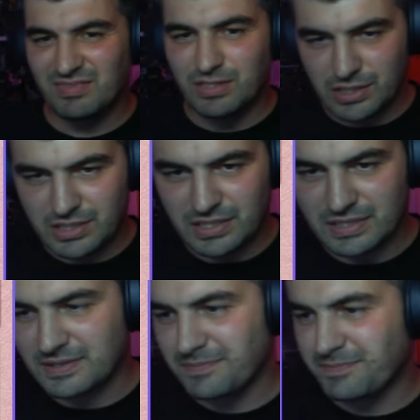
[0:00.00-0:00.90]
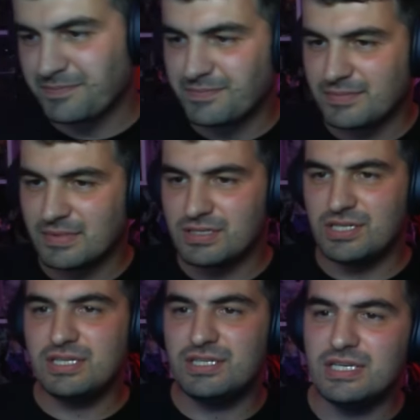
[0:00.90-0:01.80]
GG's.
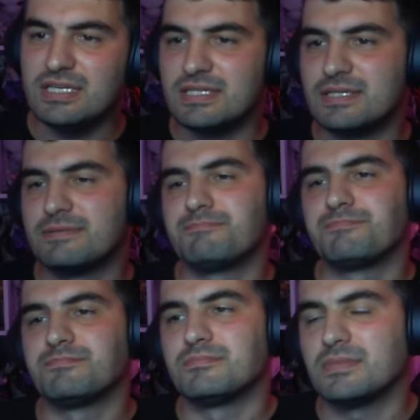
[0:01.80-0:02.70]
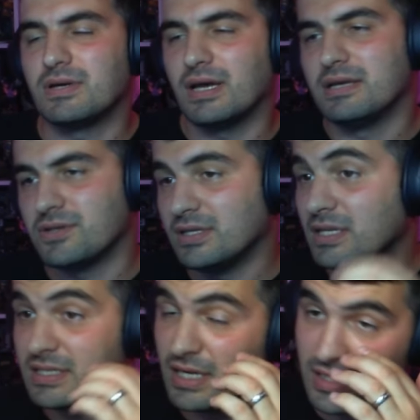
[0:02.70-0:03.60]
GG's. Okay, so I
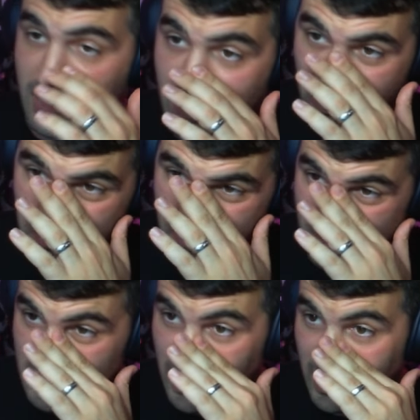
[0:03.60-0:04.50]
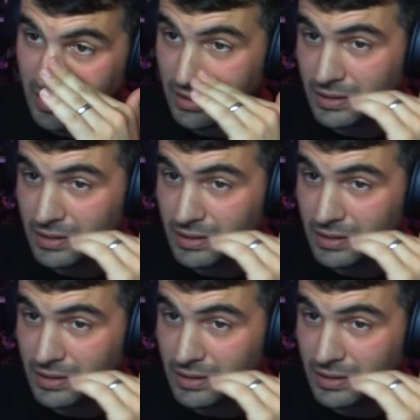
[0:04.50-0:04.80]
didn't see anything new in his deck.